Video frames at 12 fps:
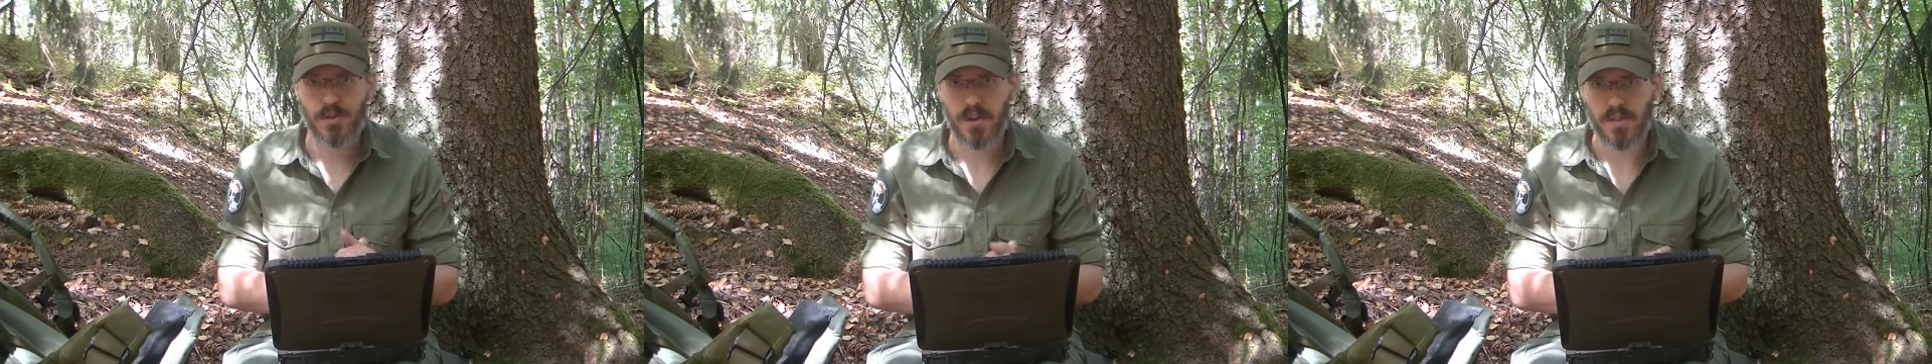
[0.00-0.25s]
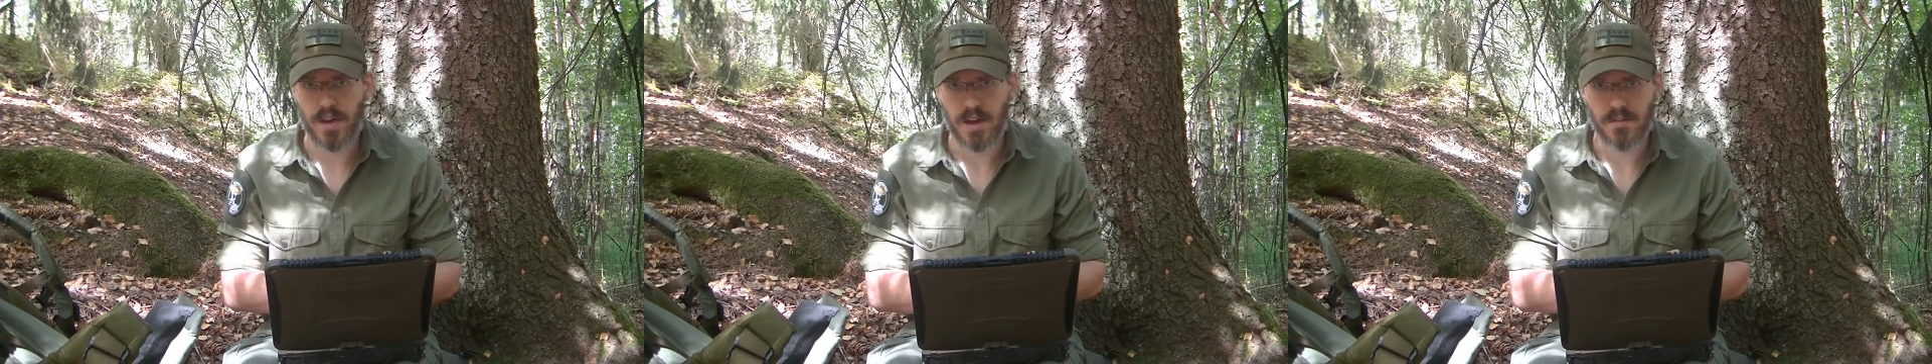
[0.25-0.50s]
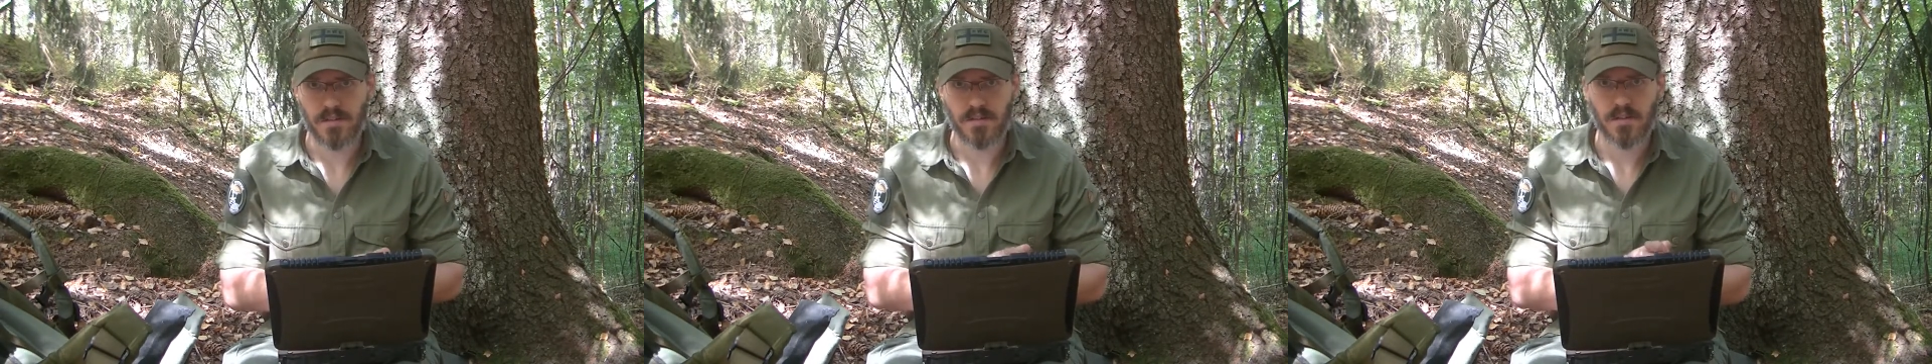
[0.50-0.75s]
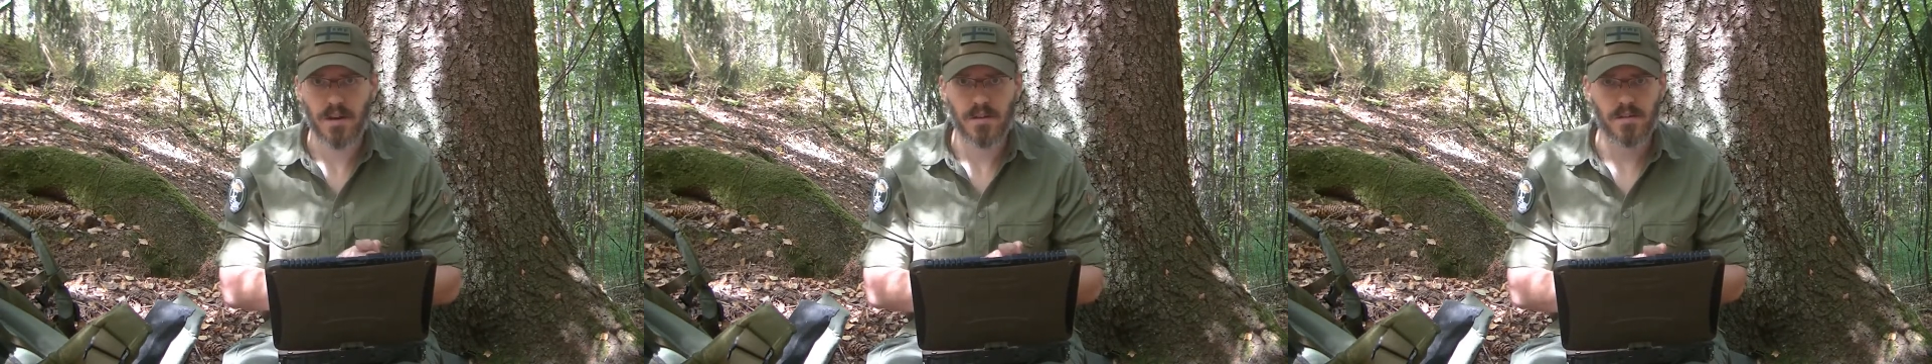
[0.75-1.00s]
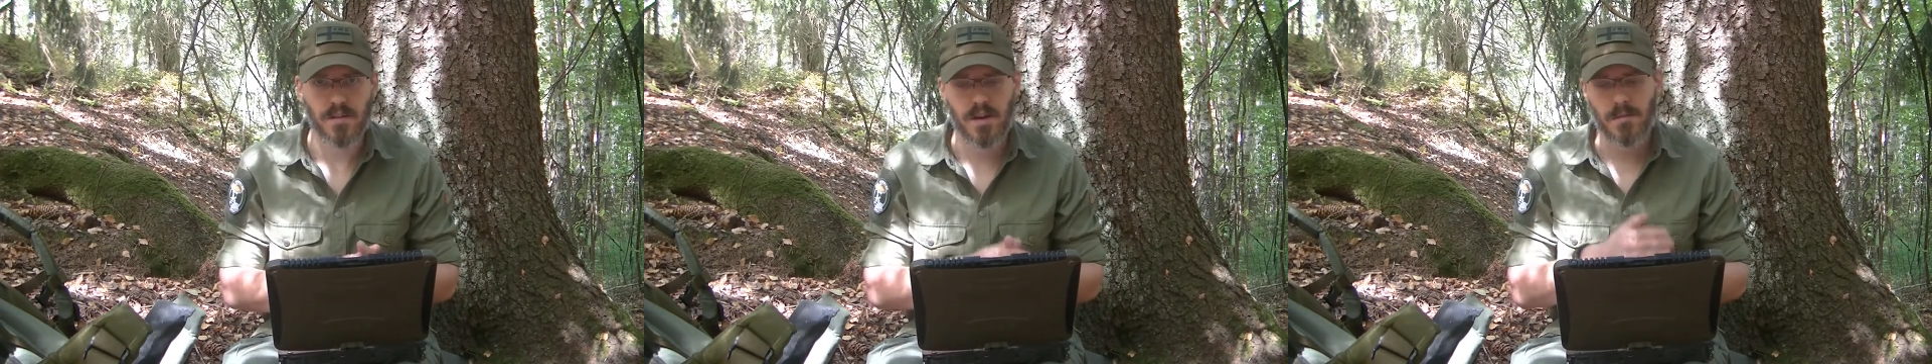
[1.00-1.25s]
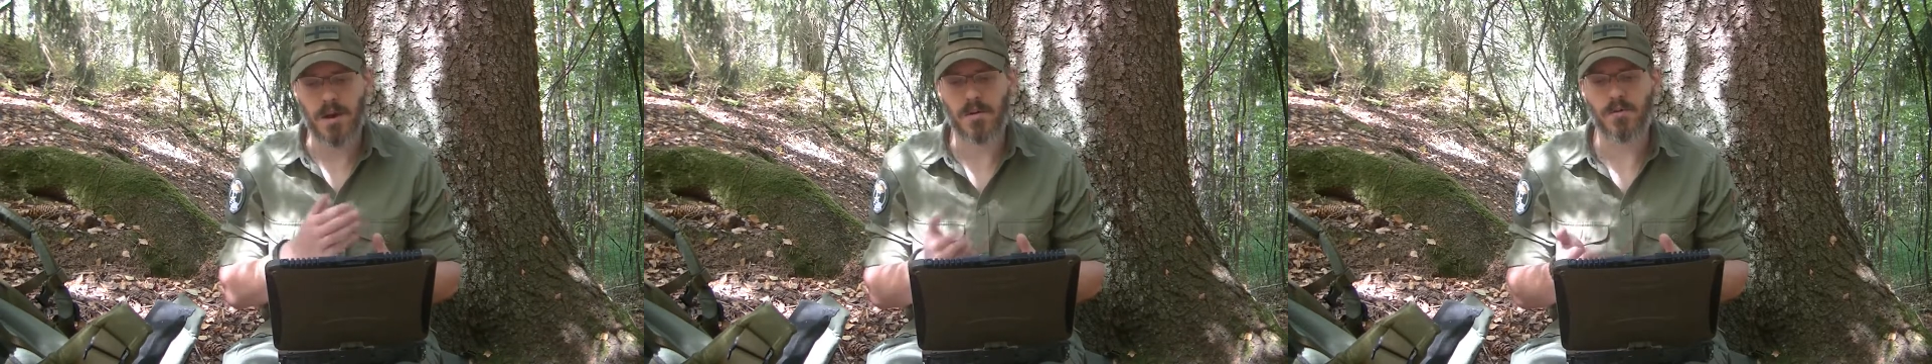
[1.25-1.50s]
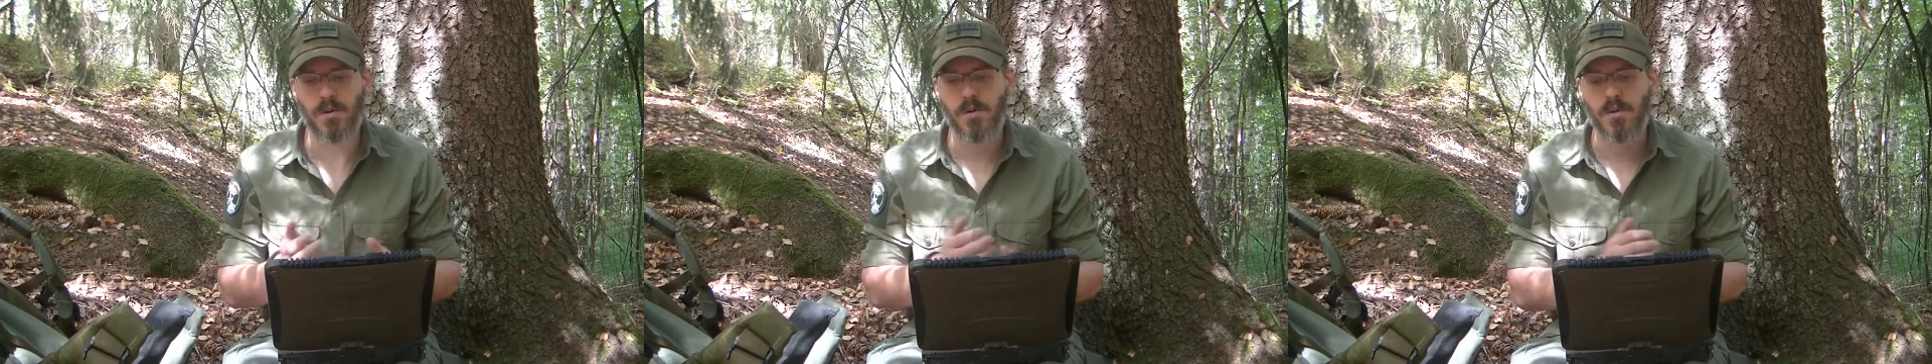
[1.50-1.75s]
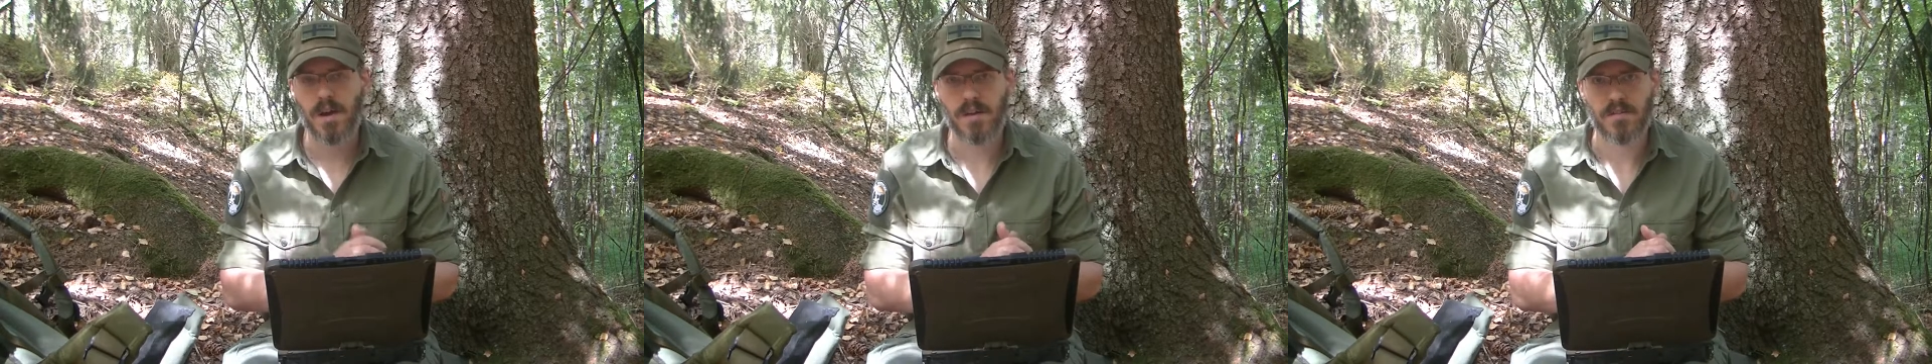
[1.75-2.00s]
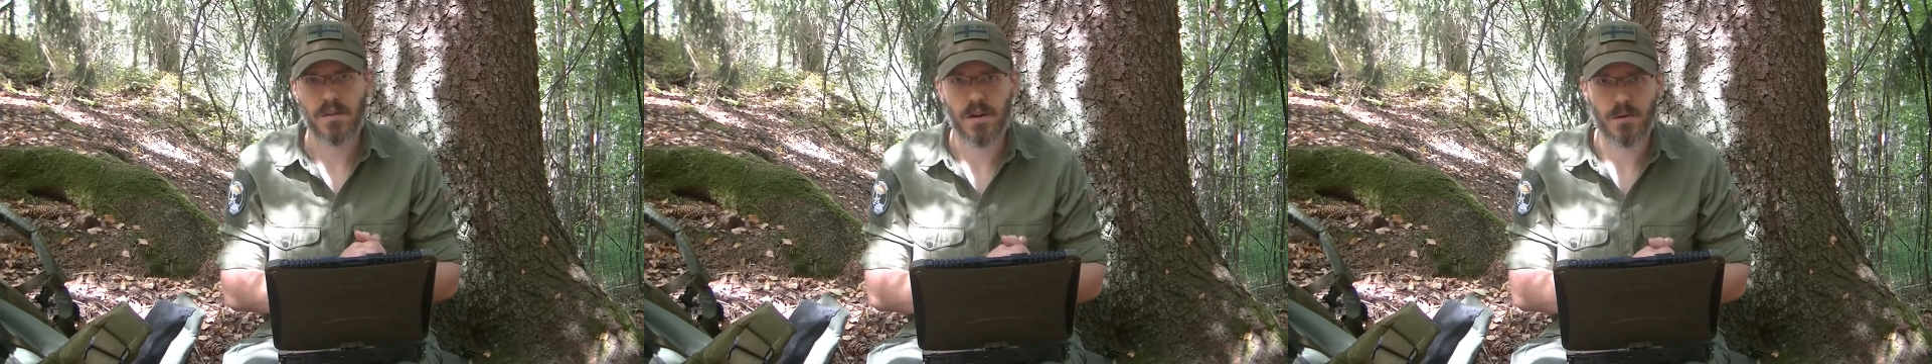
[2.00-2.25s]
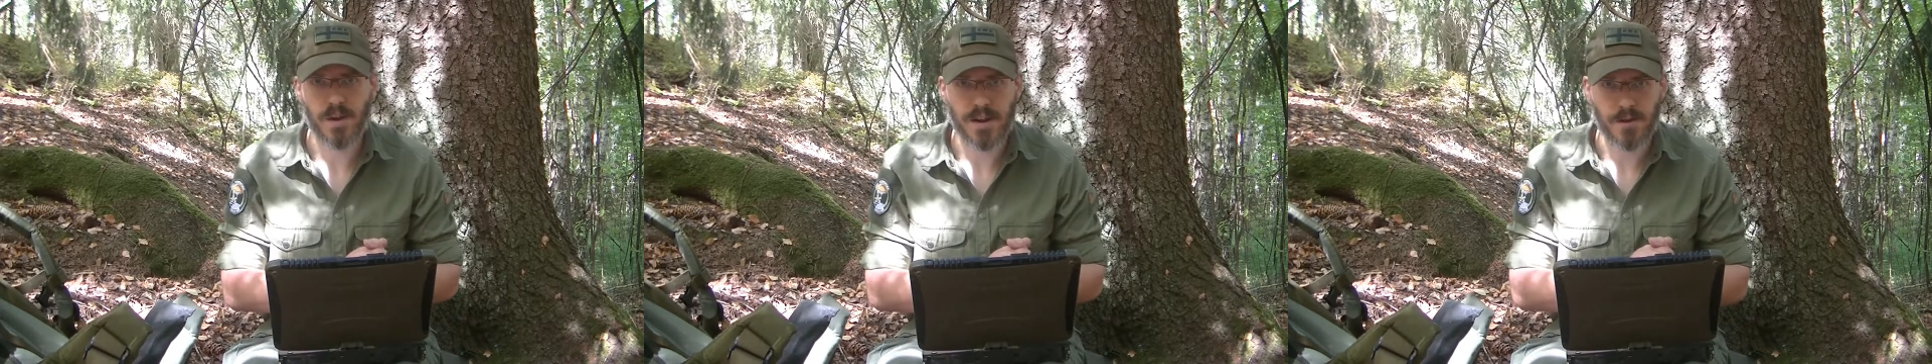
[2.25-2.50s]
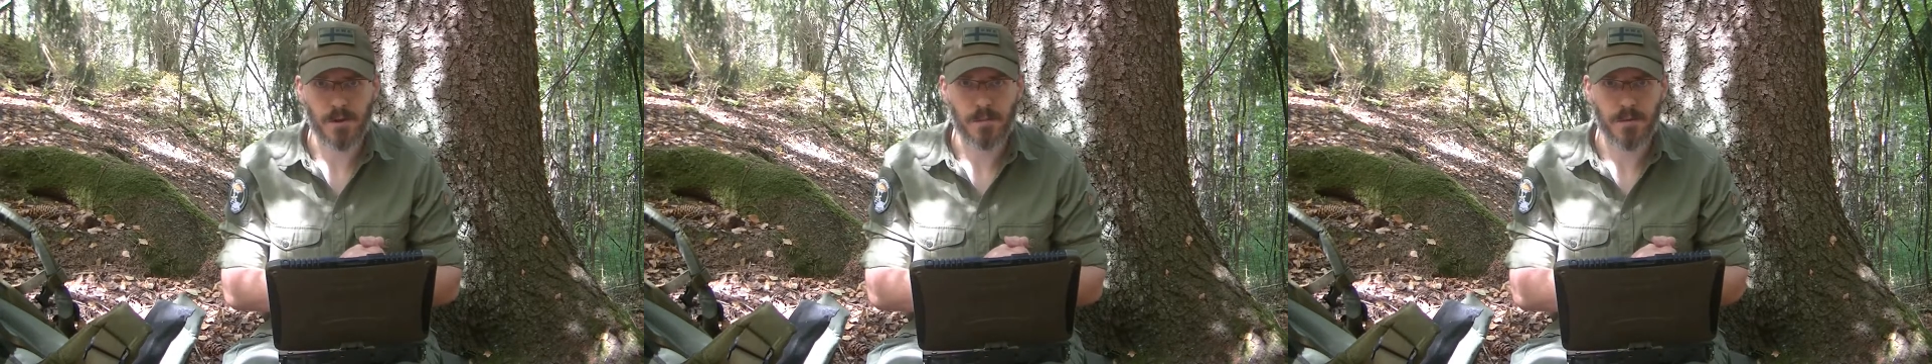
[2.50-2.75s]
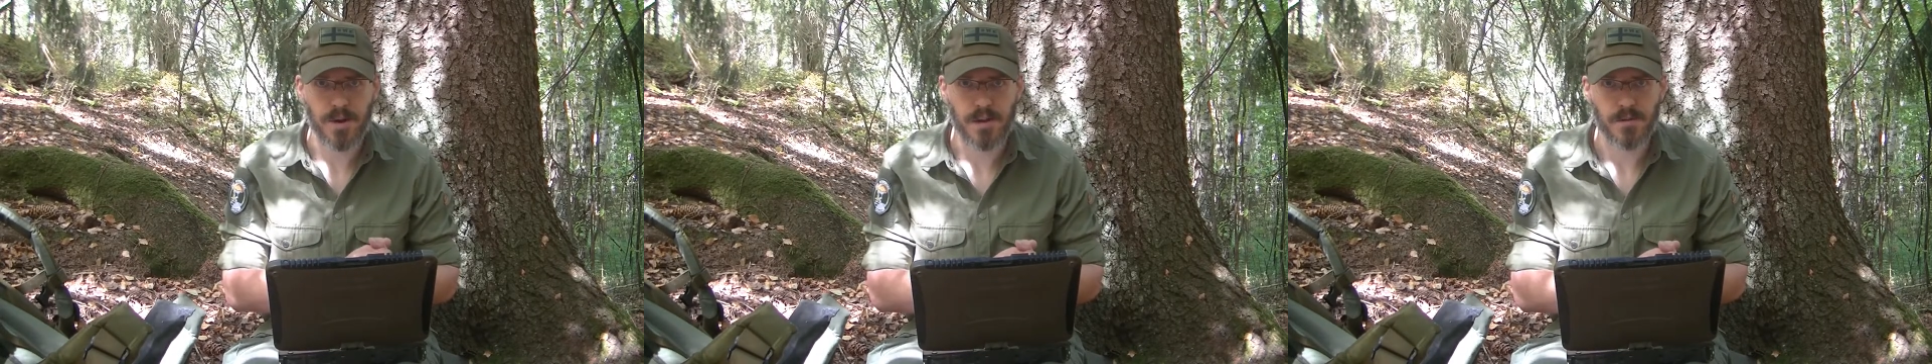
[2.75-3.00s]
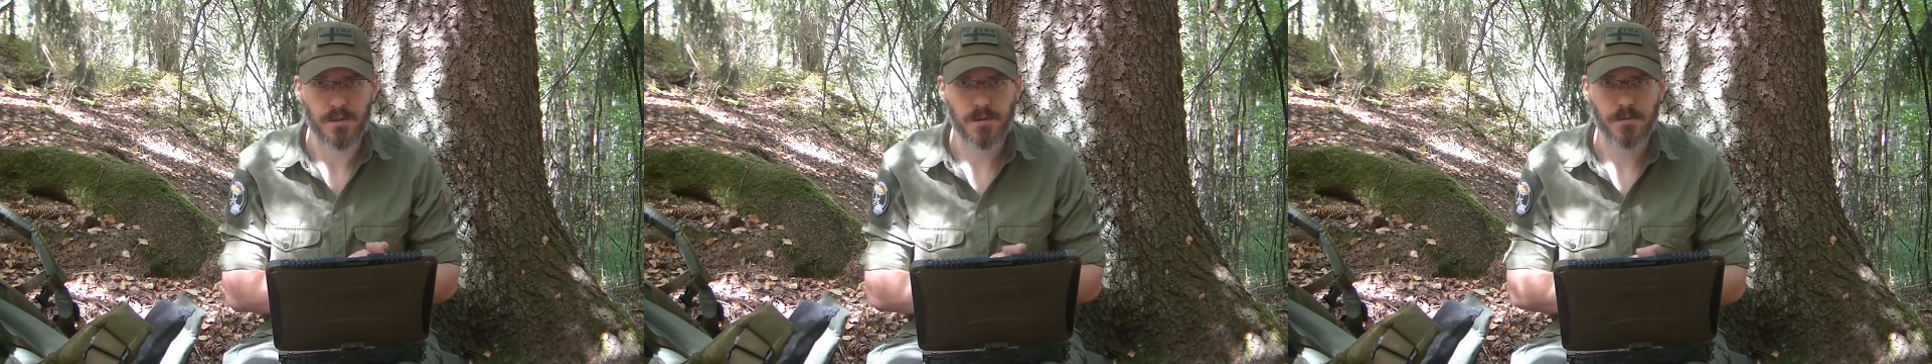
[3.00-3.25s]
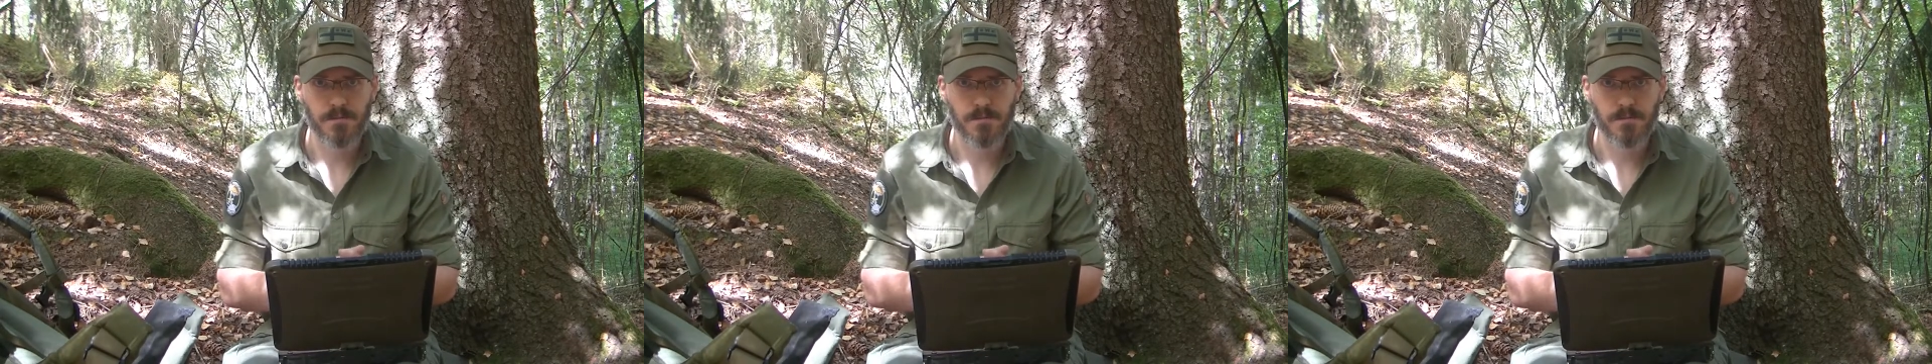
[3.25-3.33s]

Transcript: in the exercise in my role as a radio operator.